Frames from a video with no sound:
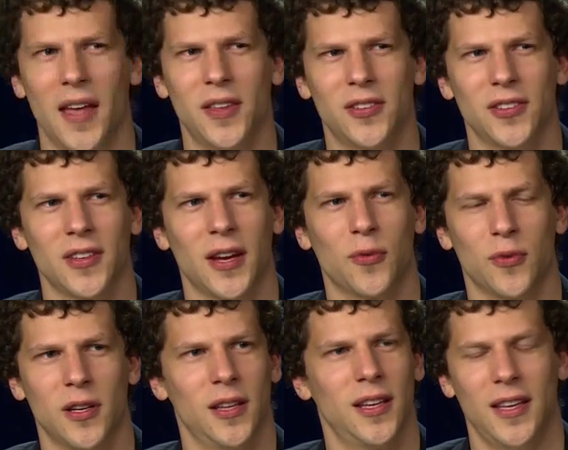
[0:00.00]
This is, like,
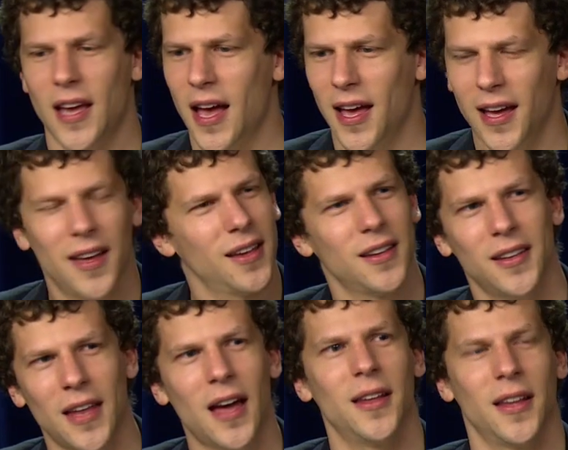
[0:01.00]
really
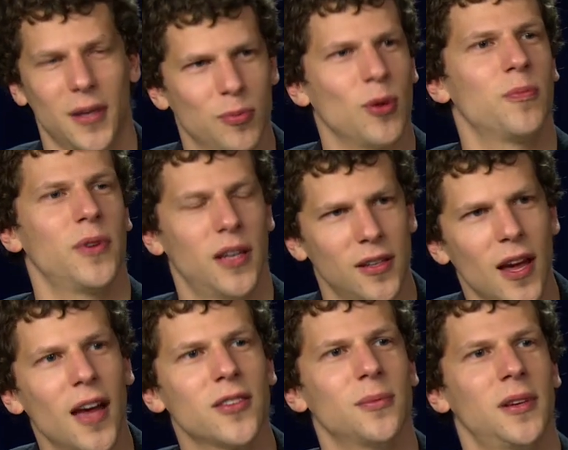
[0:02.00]
not, like, appropriate to ask